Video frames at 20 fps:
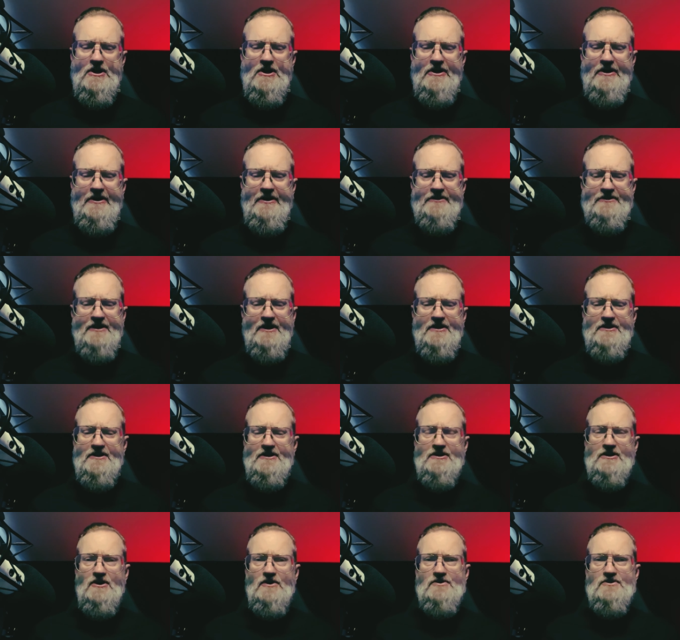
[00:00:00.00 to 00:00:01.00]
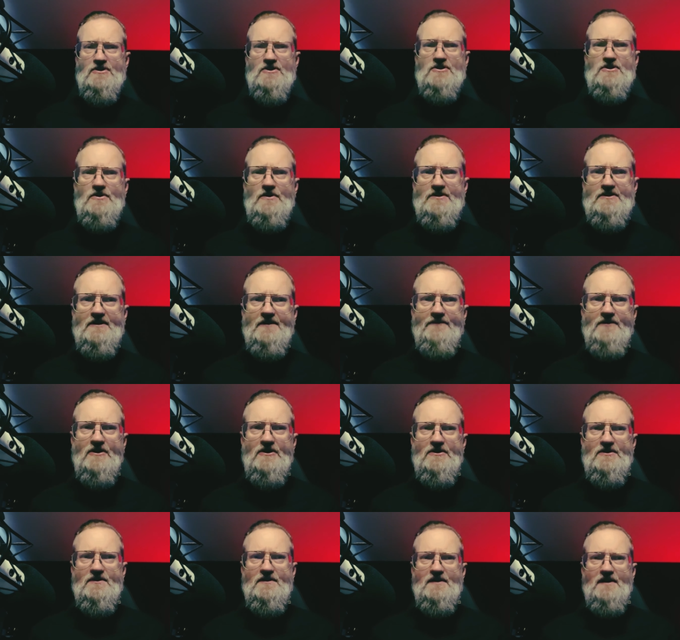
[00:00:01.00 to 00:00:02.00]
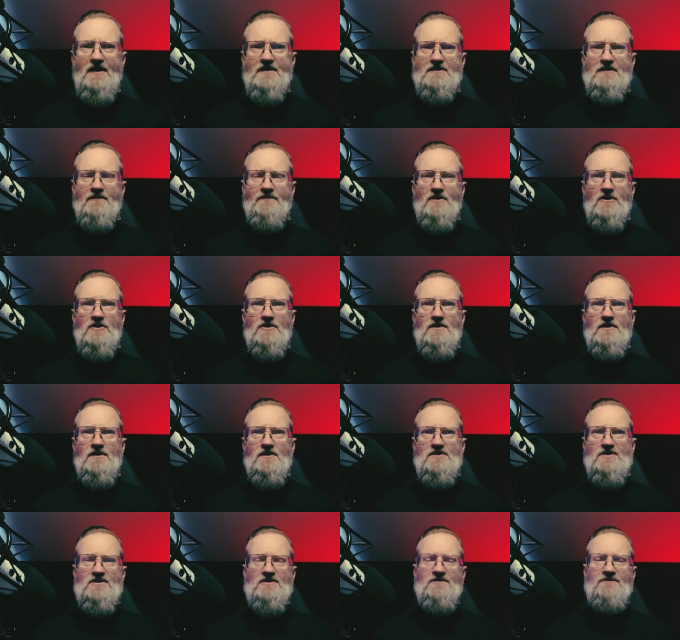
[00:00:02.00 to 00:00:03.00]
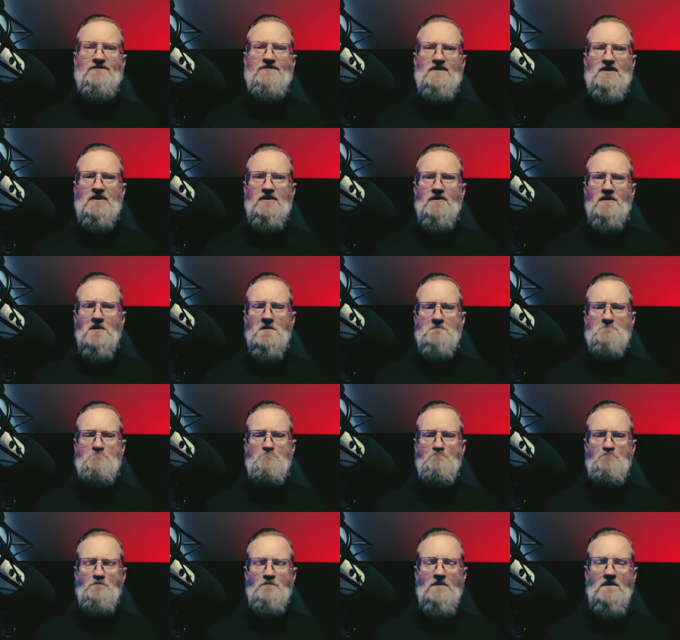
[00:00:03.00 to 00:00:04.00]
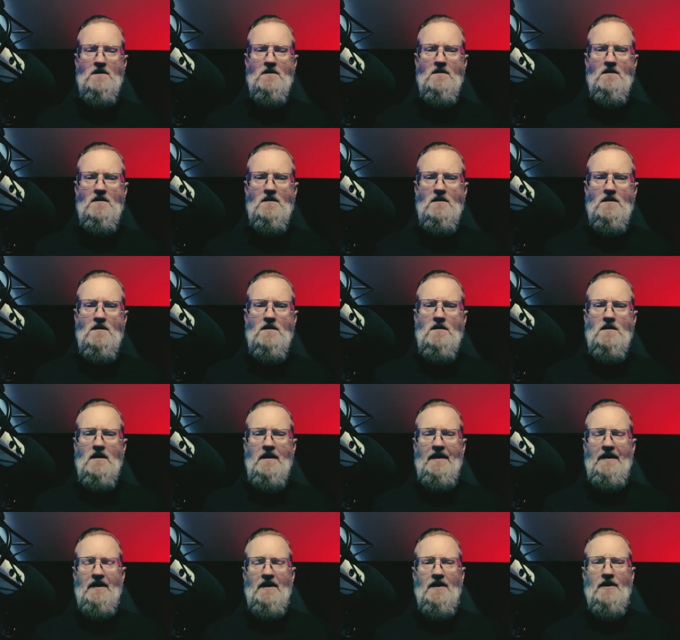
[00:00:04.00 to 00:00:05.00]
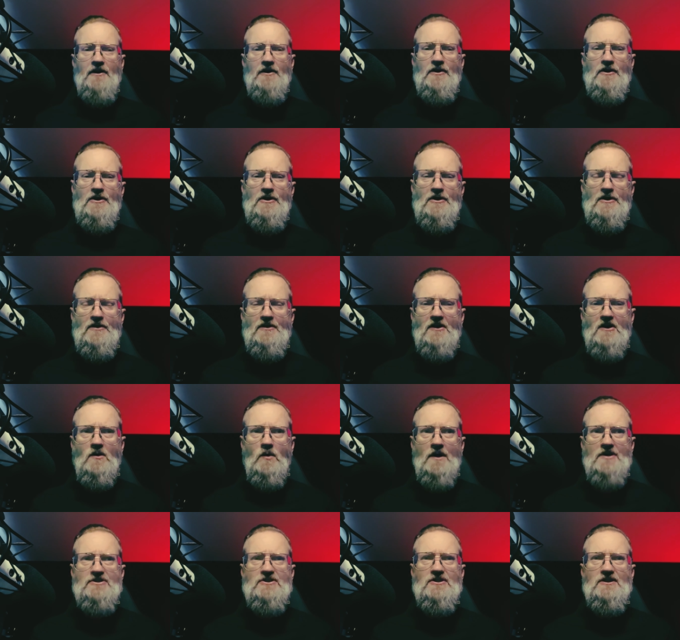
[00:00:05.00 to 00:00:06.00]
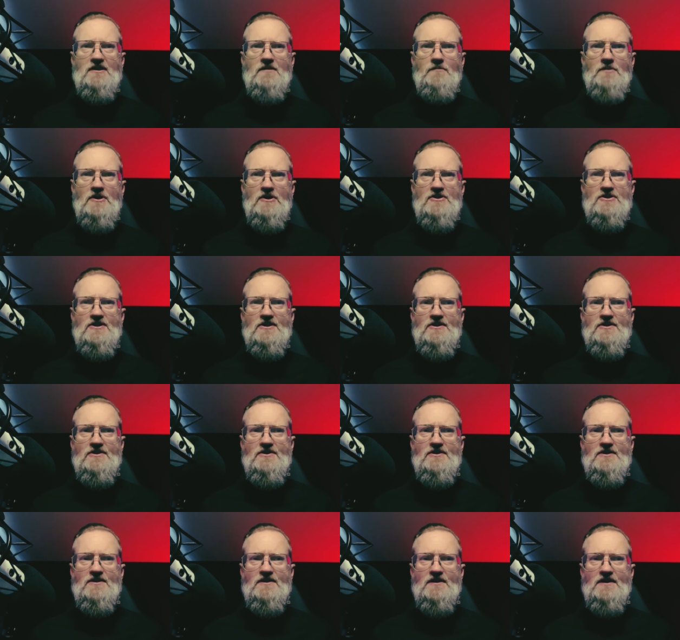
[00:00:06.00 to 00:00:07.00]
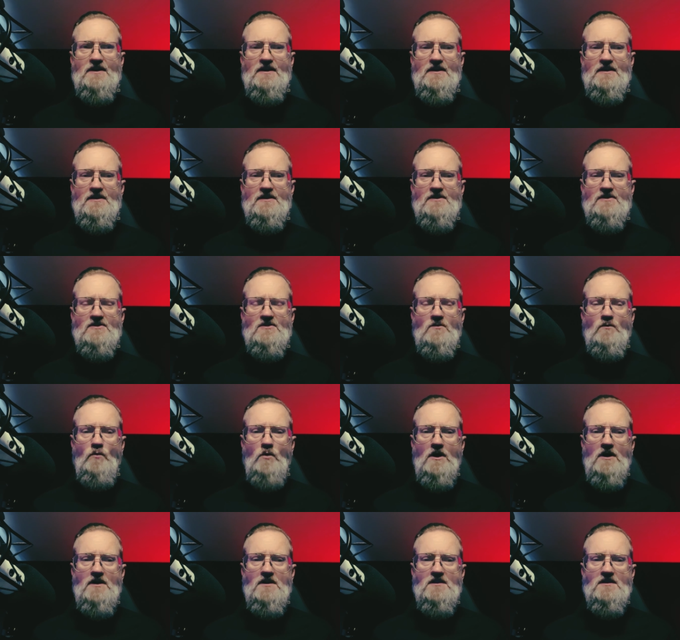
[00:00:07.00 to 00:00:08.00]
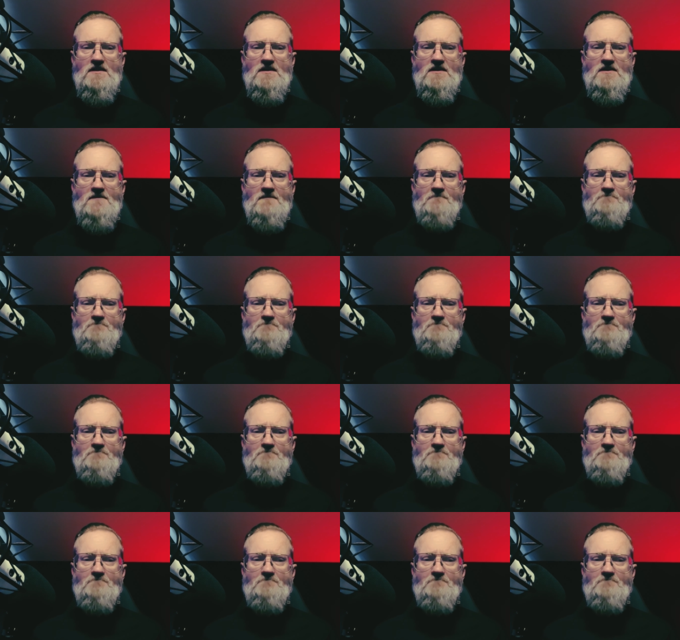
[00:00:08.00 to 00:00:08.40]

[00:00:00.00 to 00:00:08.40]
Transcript: it, it, it goes into a different a different sphere. And and the question emerges is was